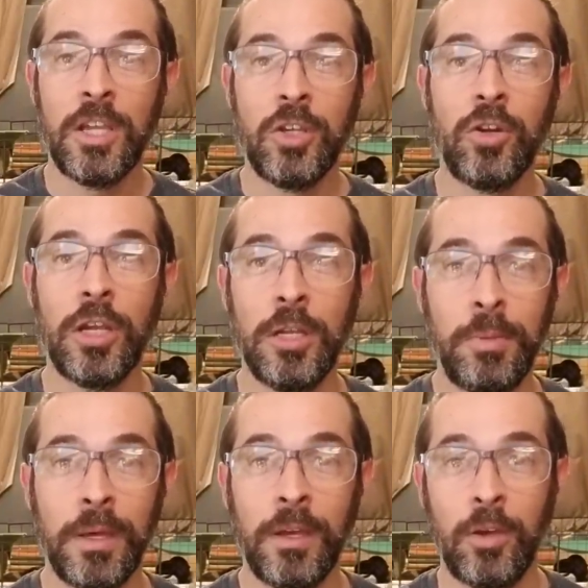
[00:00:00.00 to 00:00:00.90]
your guinea
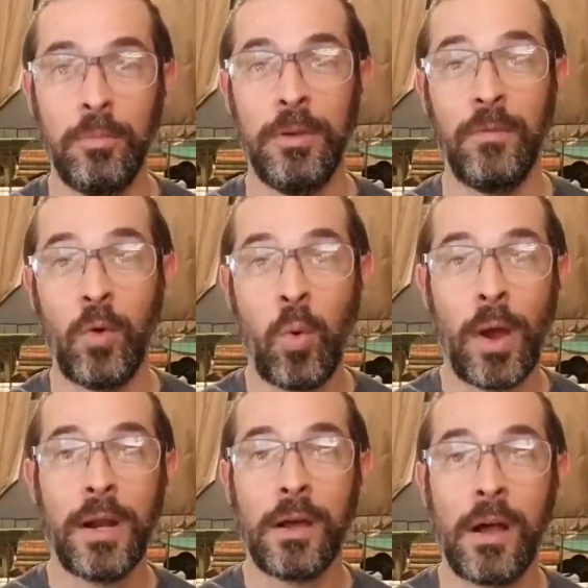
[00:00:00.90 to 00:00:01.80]
pig could be
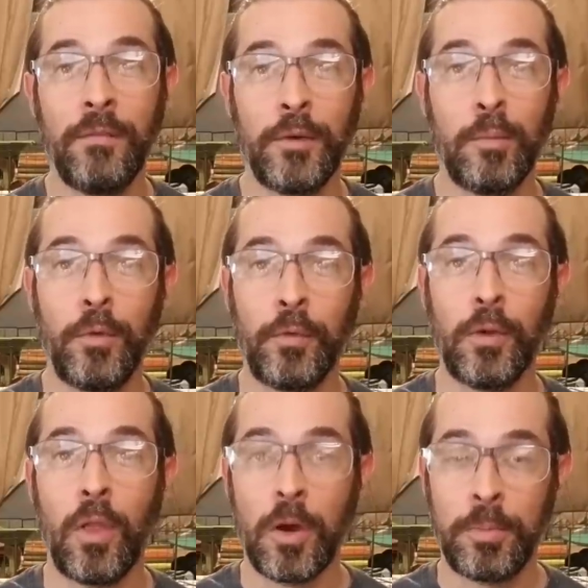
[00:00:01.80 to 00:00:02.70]
quite uncomfortable for
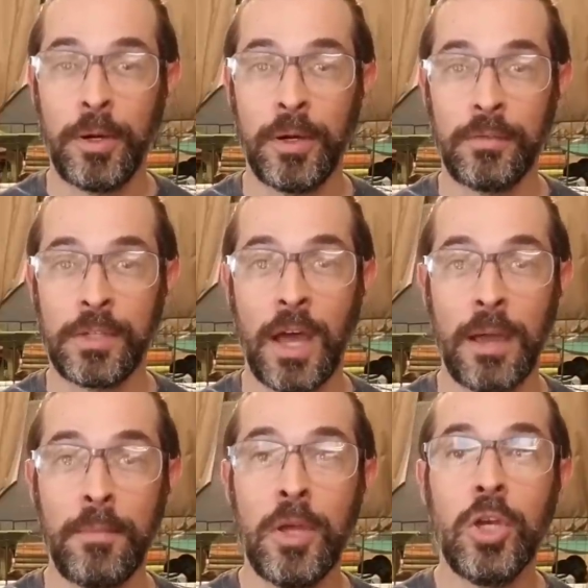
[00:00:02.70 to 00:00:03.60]
a long period of
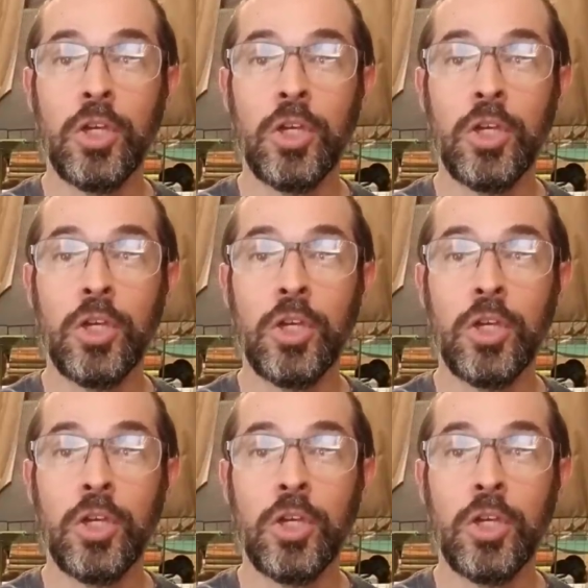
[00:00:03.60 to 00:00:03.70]
time.